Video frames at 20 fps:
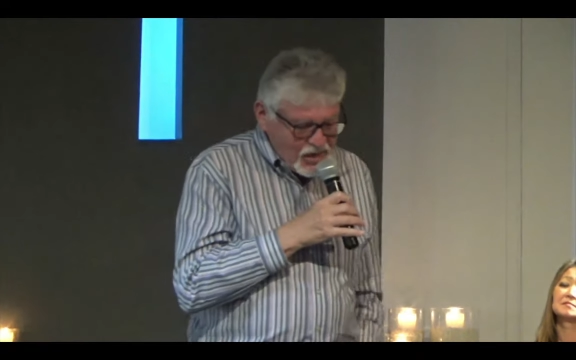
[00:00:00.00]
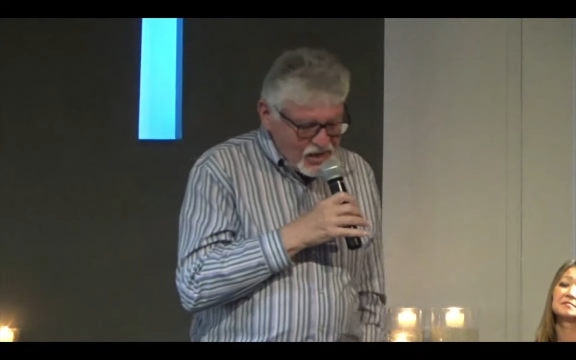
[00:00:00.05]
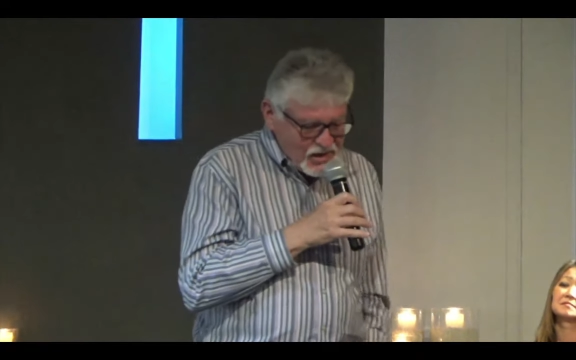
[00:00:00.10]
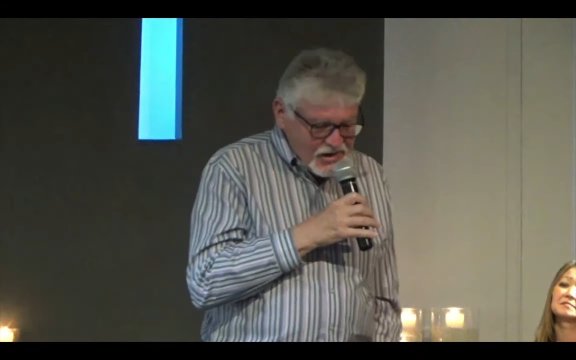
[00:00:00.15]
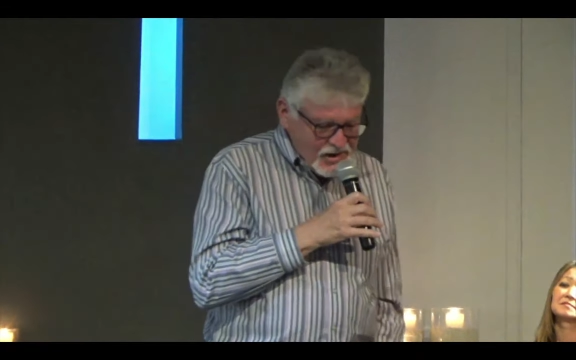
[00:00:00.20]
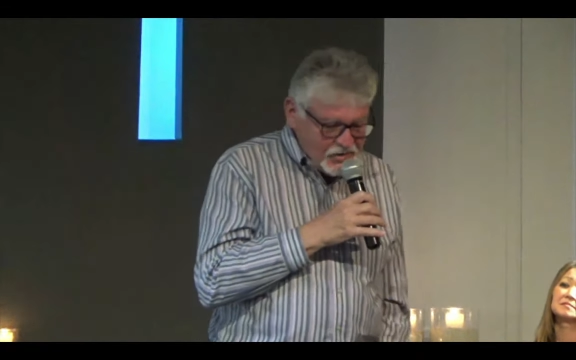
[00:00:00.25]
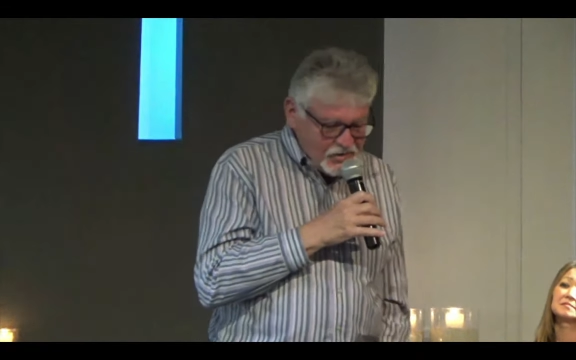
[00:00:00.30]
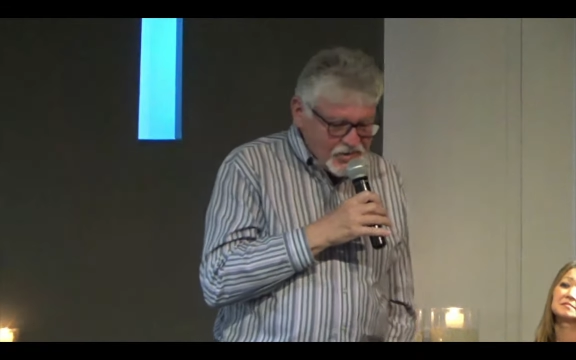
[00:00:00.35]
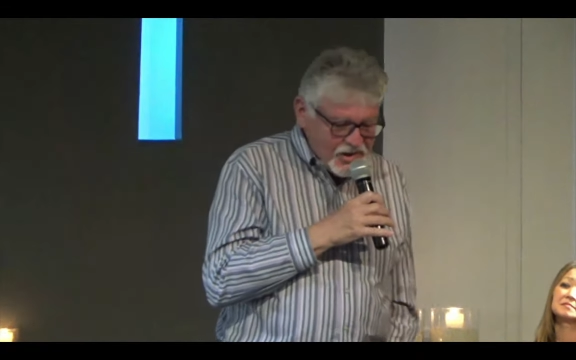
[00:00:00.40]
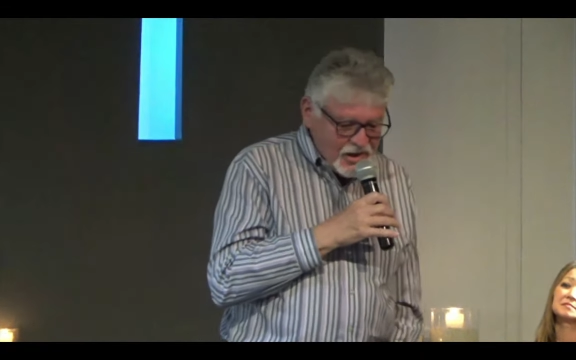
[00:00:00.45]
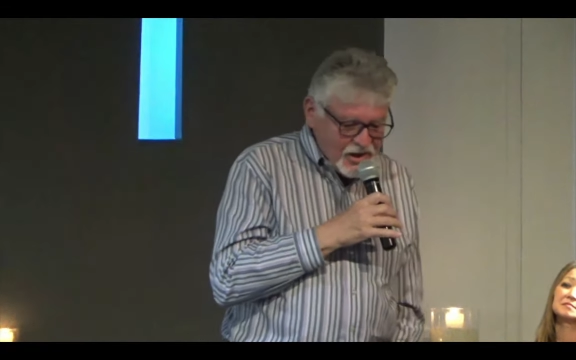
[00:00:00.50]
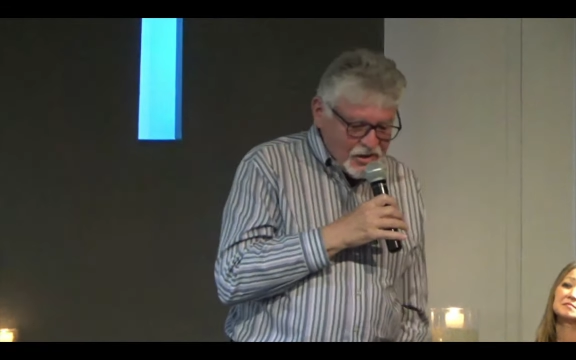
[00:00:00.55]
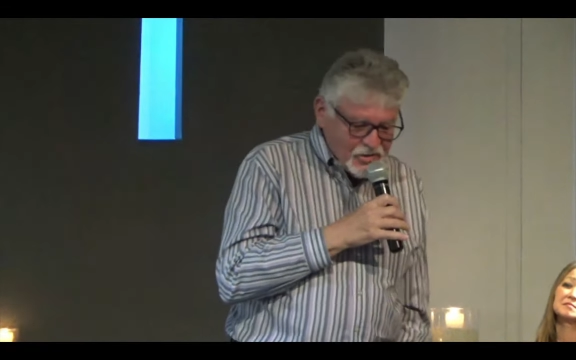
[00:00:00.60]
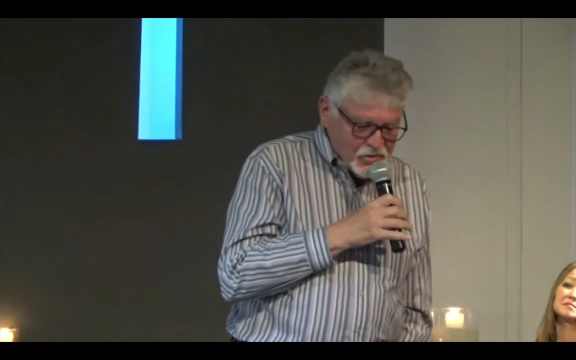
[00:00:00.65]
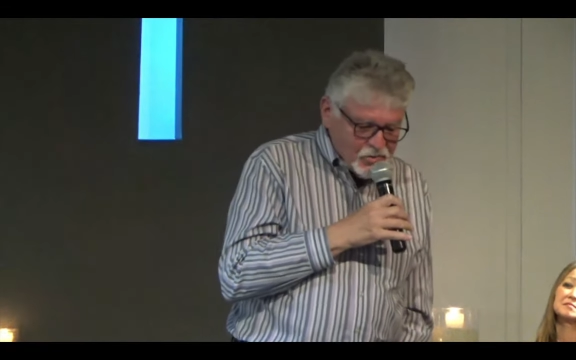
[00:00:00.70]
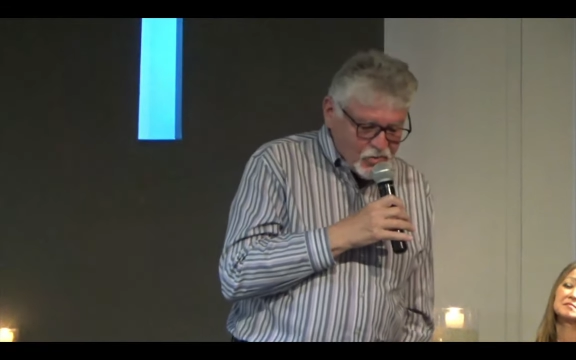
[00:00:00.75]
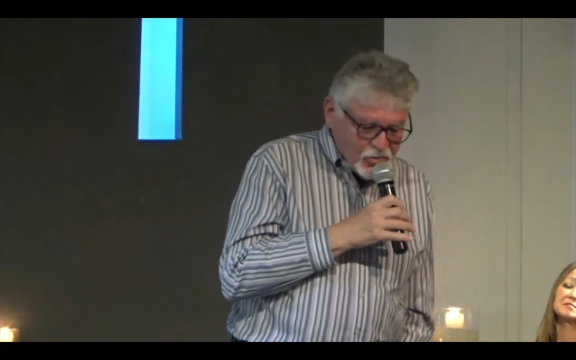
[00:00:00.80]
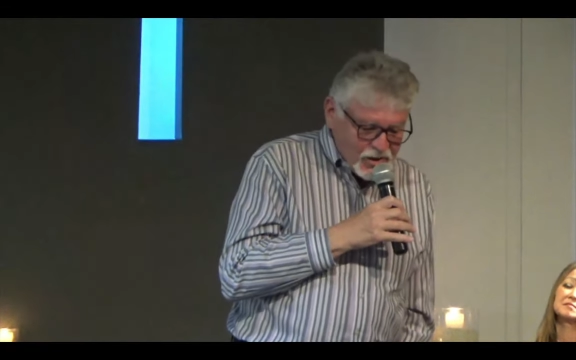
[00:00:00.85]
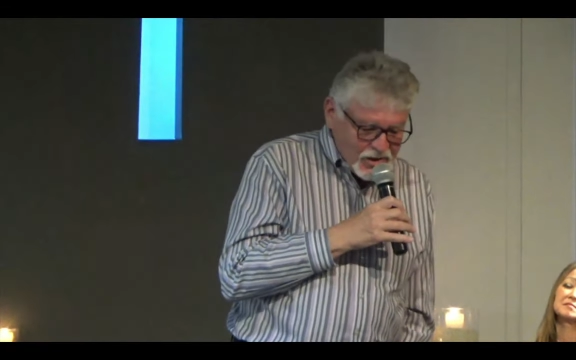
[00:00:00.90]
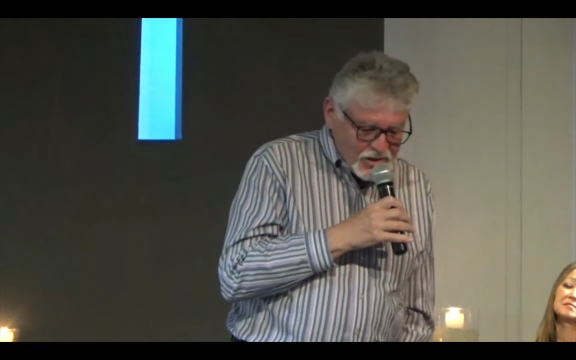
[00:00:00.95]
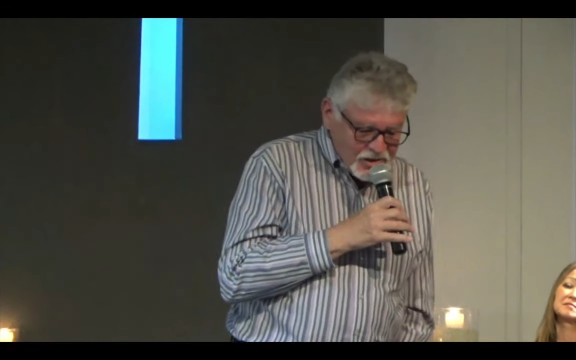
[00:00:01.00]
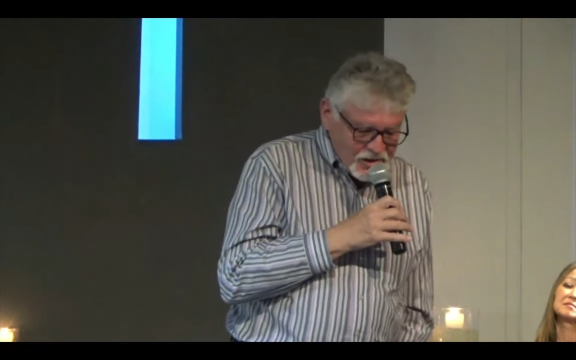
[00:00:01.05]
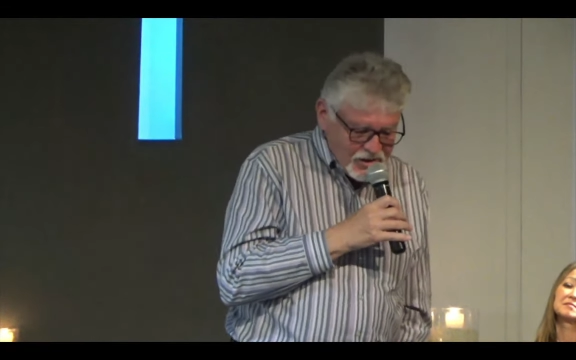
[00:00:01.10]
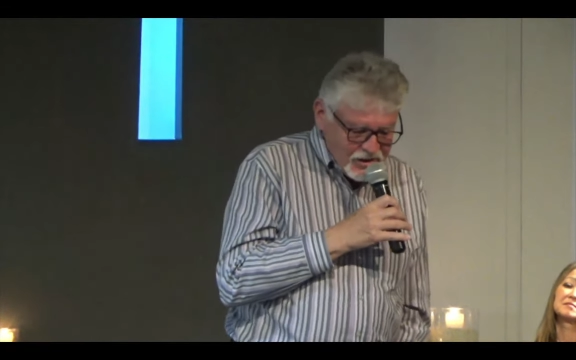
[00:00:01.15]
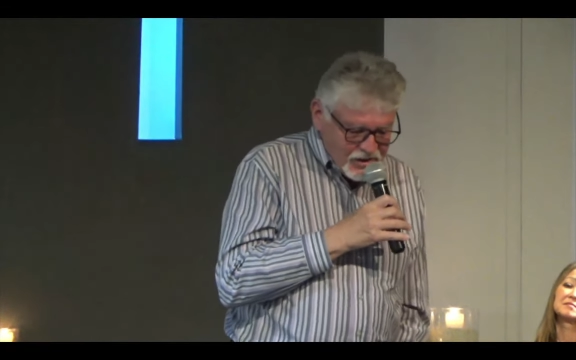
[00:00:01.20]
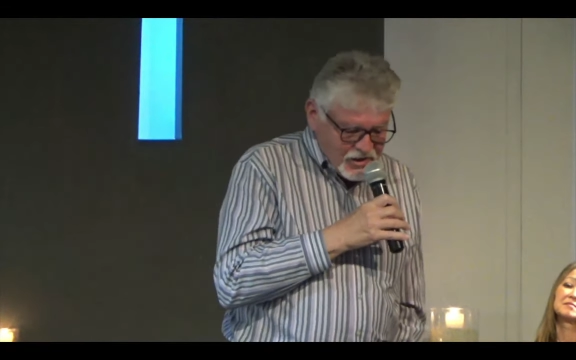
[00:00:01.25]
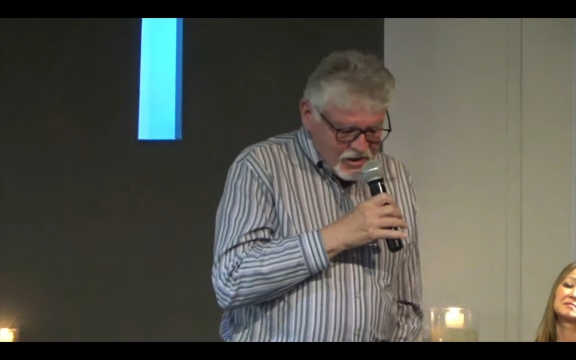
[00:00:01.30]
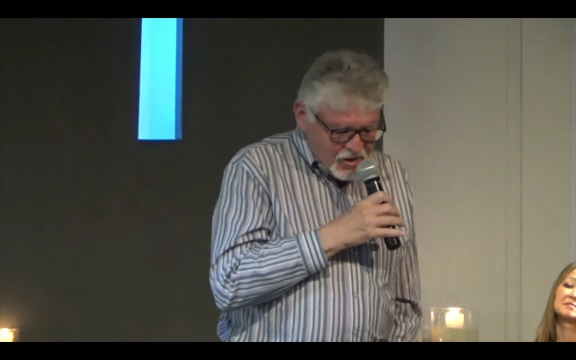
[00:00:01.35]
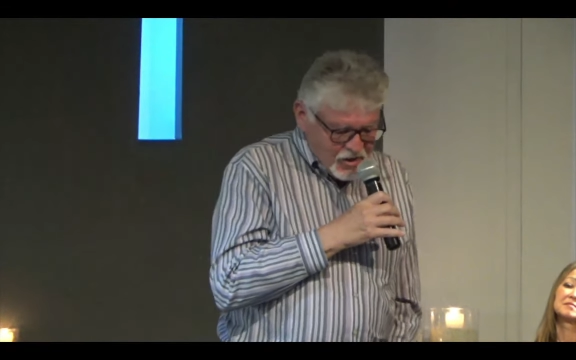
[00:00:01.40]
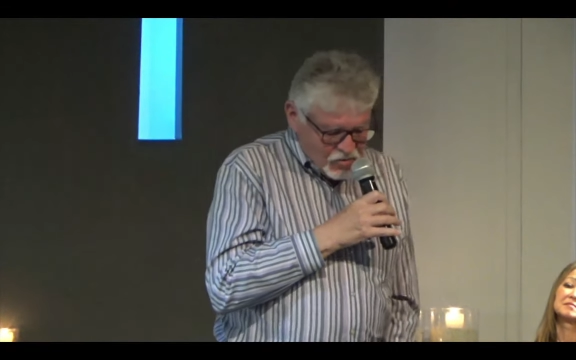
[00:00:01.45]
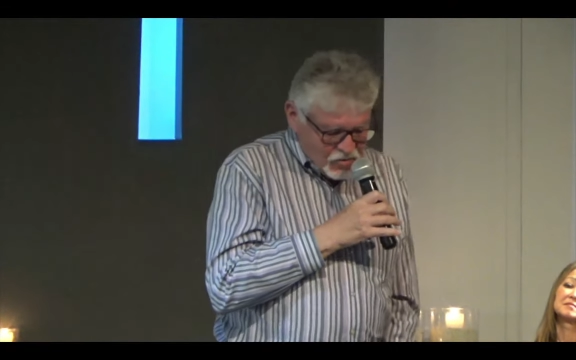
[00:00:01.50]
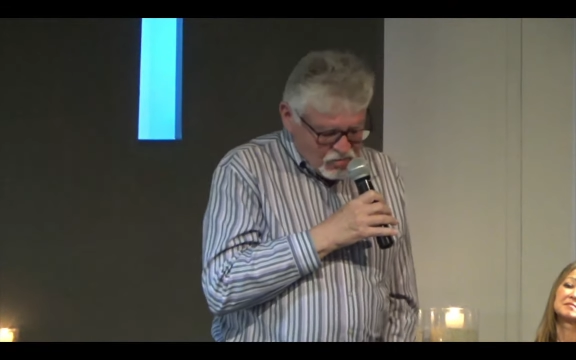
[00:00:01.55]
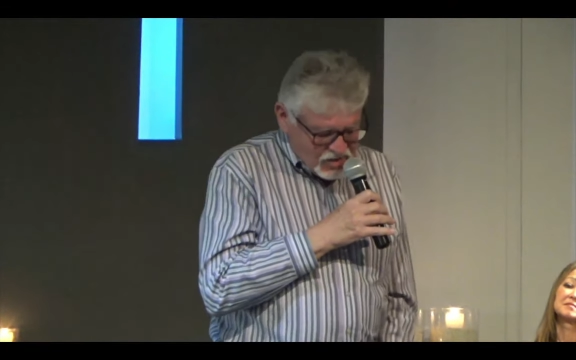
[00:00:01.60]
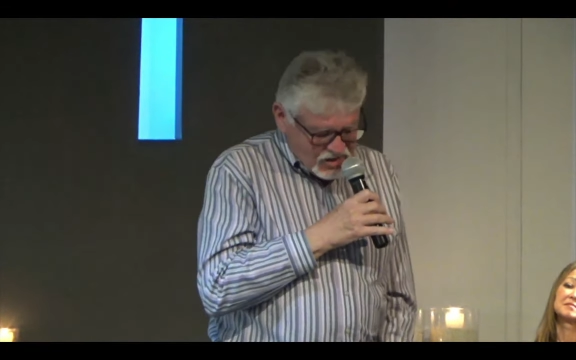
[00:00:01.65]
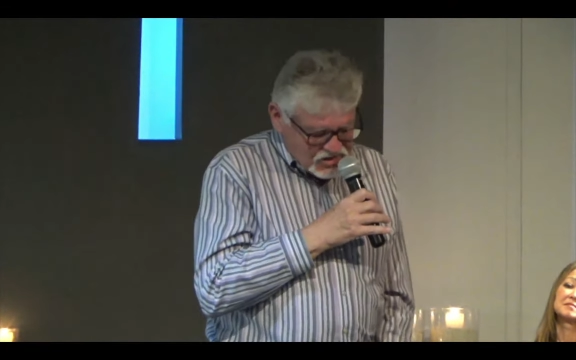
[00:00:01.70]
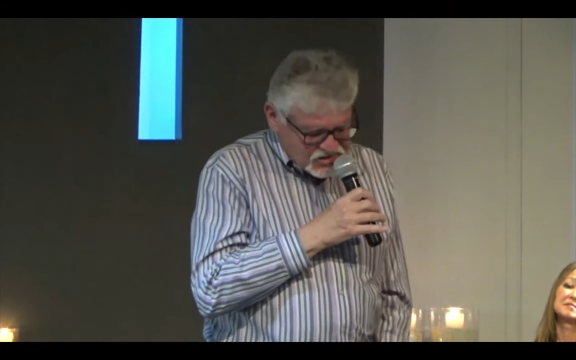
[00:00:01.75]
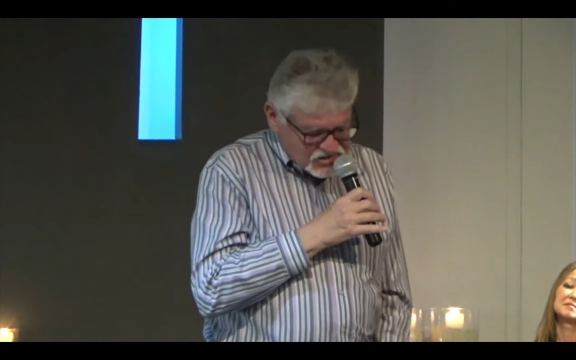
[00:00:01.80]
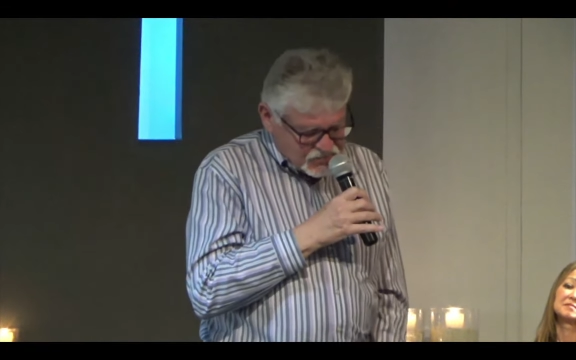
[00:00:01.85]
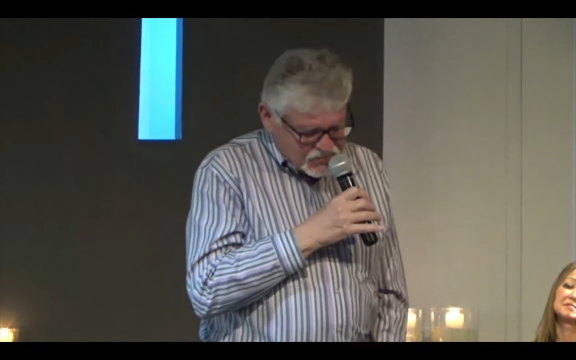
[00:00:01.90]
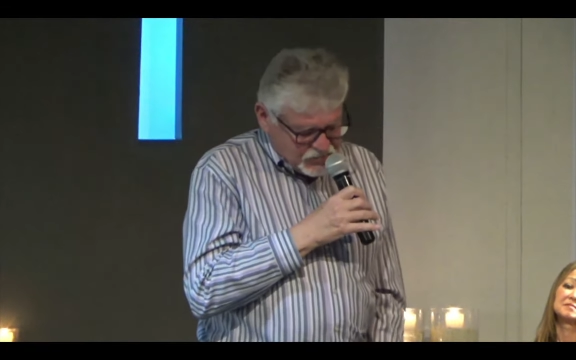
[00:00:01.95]
Now, the other one
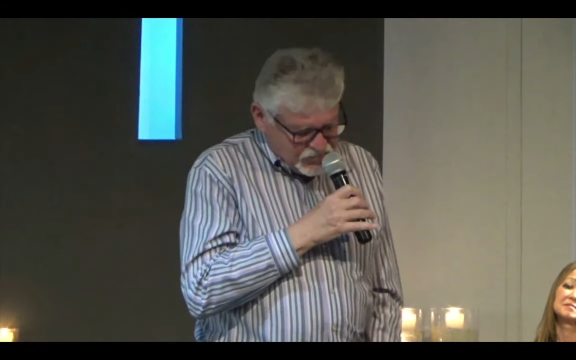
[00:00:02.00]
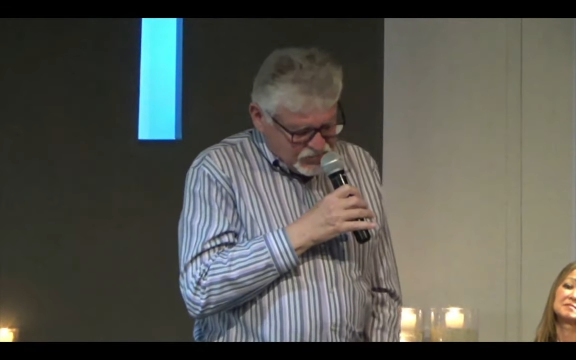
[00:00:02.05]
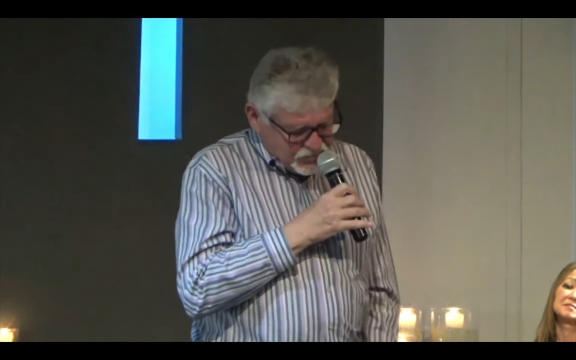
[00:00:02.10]
was,